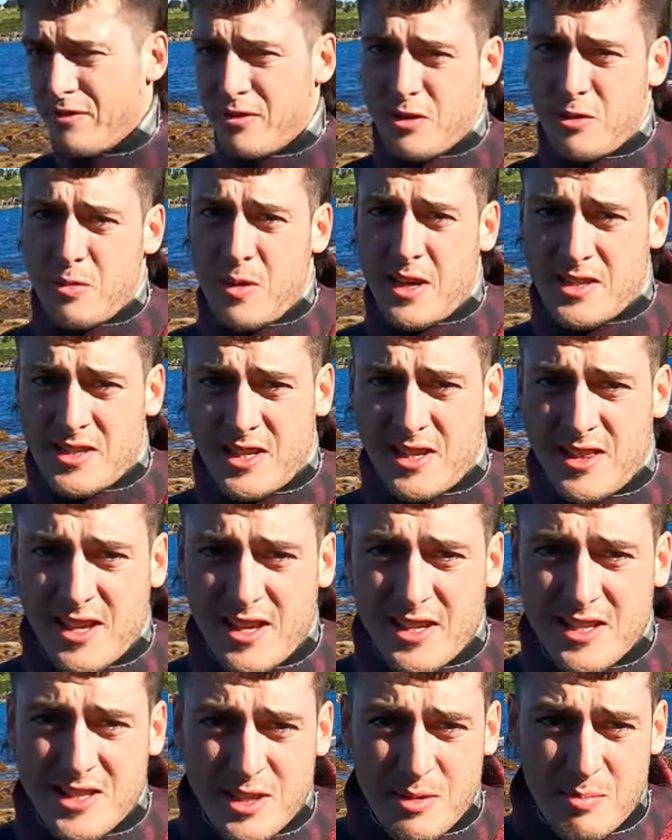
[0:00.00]
requested
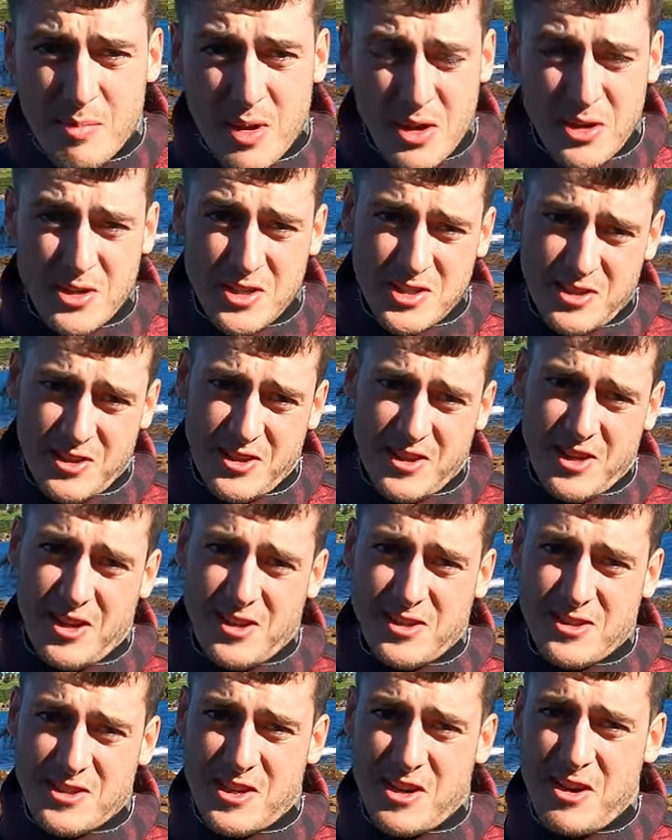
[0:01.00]
this the most on the
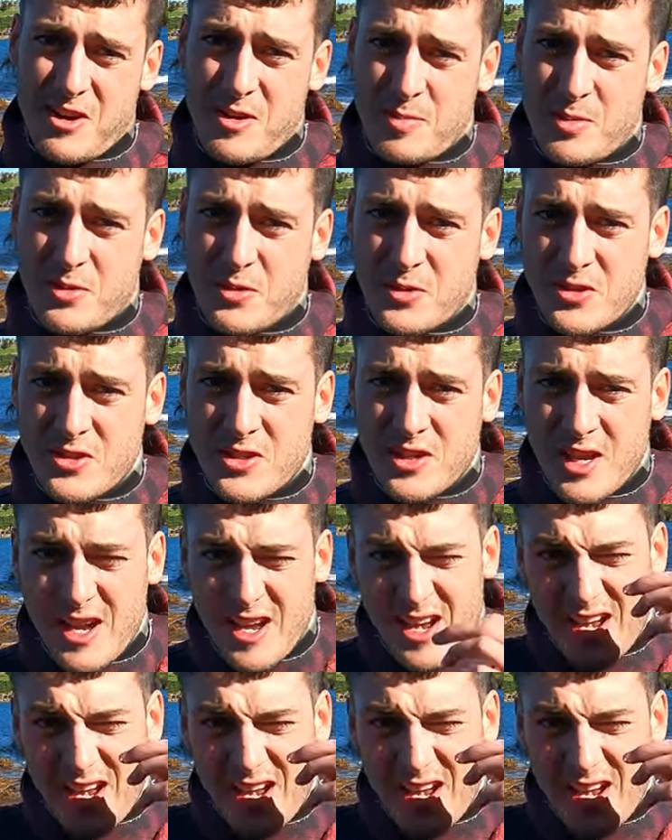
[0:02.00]
Undesirables.